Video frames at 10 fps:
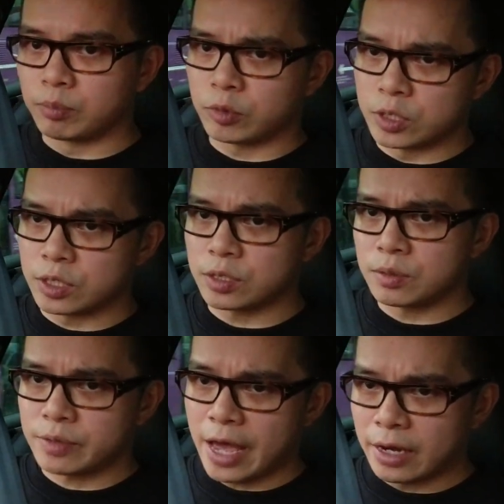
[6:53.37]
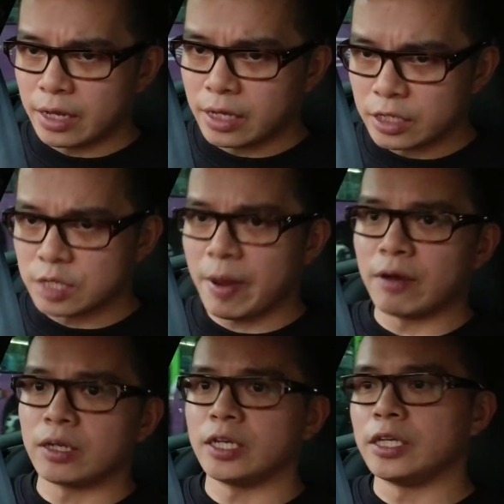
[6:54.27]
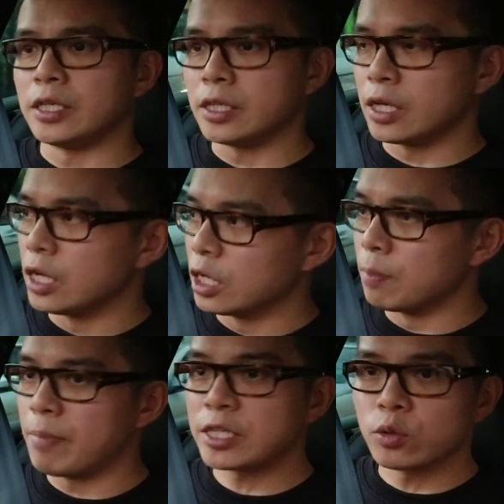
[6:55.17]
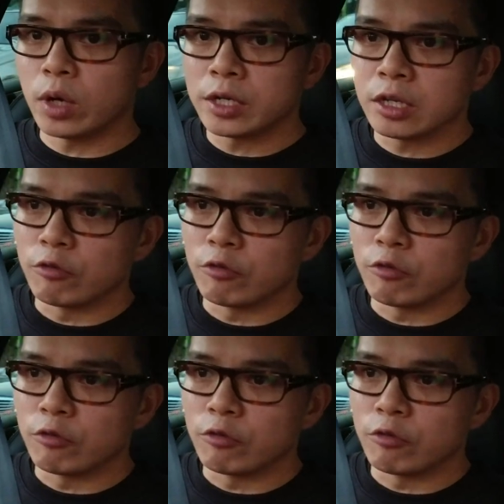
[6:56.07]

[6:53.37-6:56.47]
because that is apparently a better one.